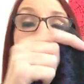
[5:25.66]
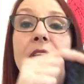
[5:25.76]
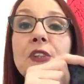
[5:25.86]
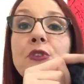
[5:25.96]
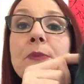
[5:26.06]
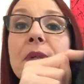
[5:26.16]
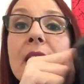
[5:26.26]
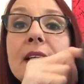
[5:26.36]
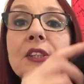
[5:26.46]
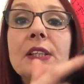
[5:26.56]
this
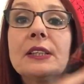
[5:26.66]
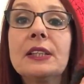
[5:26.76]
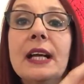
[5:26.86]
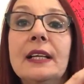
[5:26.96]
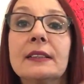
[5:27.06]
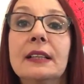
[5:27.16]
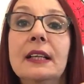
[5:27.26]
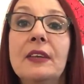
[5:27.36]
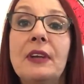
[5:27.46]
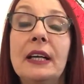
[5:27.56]
Dreamcatcher yarn,
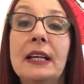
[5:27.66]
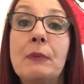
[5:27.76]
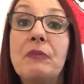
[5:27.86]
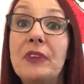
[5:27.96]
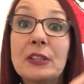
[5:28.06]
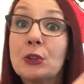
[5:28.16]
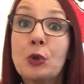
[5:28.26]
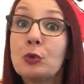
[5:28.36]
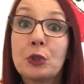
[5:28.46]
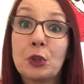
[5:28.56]
that um, this is
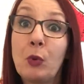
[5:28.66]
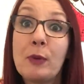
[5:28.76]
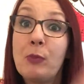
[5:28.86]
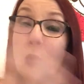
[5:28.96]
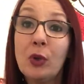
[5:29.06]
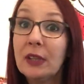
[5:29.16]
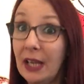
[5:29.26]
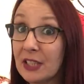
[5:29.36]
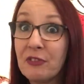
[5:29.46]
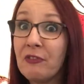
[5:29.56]
all just a one ball.
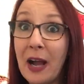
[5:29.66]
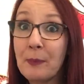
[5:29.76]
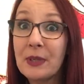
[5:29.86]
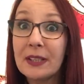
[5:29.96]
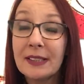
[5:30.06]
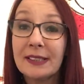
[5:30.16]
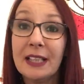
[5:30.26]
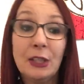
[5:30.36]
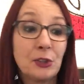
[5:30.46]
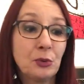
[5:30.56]
It's fabulous.
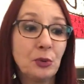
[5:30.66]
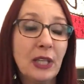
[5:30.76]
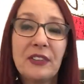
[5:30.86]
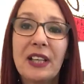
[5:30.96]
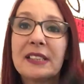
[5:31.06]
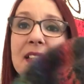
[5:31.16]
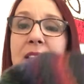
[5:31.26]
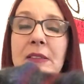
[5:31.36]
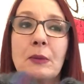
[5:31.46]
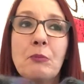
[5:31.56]
So this
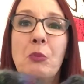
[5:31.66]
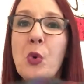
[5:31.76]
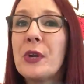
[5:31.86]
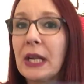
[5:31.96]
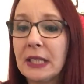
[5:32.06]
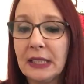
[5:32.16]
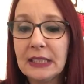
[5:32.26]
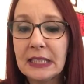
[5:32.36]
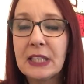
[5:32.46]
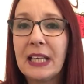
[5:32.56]
is more
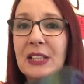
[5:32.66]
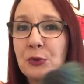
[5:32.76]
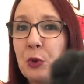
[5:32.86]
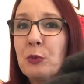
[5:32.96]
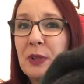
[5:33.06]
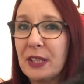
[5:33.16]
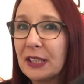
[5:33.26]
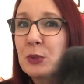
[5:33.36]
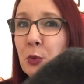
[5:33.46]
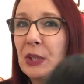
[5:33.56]
acrylic than it is wool, well, but there
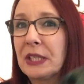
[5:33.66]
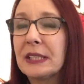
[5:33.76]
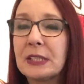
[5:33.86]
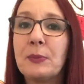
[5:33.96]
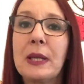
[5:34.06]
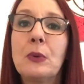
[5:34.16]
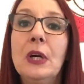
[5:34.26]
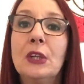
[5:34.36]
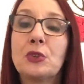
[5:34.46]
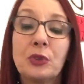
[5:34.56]
is wool in it as well.
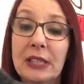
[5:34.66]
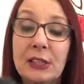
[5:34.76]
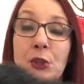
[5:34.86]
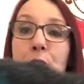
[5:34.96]
So this is